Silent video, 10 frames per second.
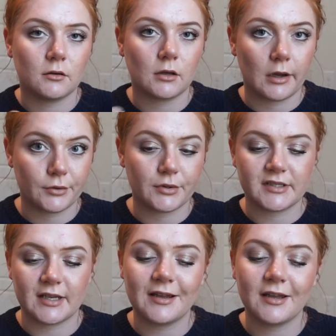contour
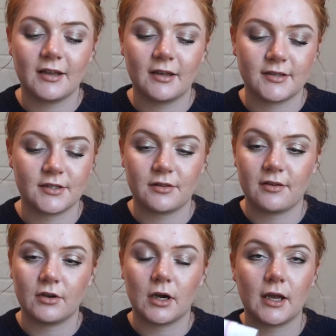stick. So
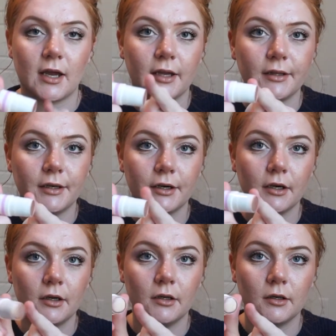they've got a
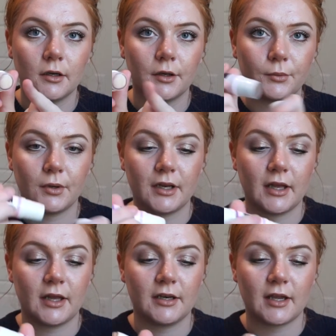highlighter on one
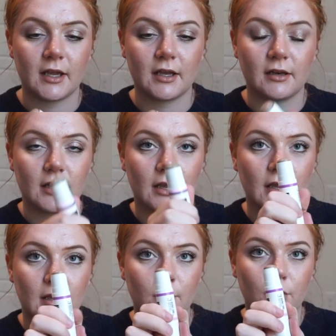end and
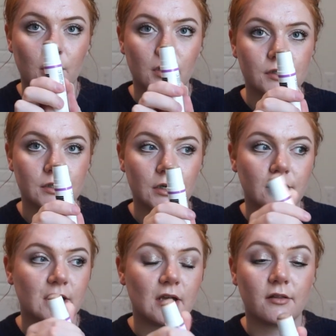a bronzer
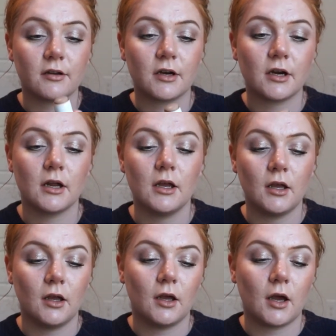on the other.
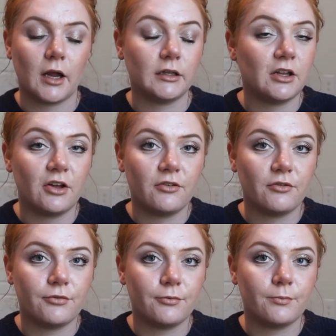I
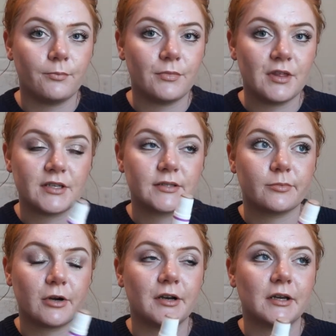love this
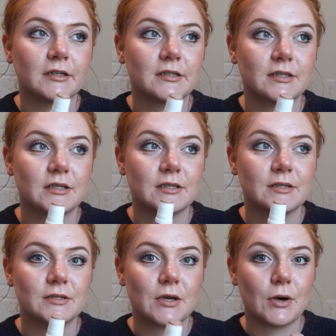product
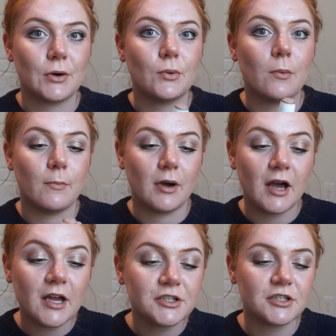so
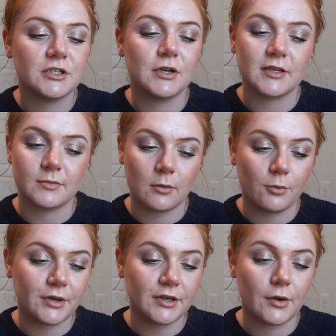much, and you guys
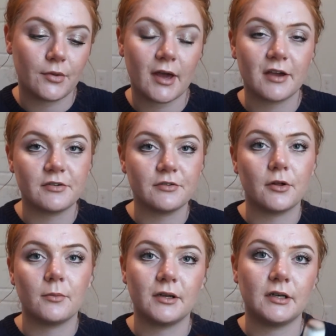probably know that if you
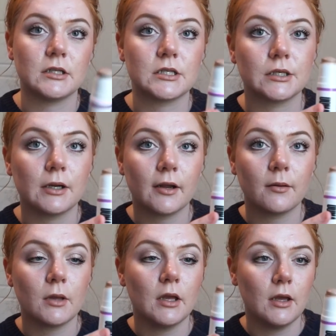follow me on Instagram,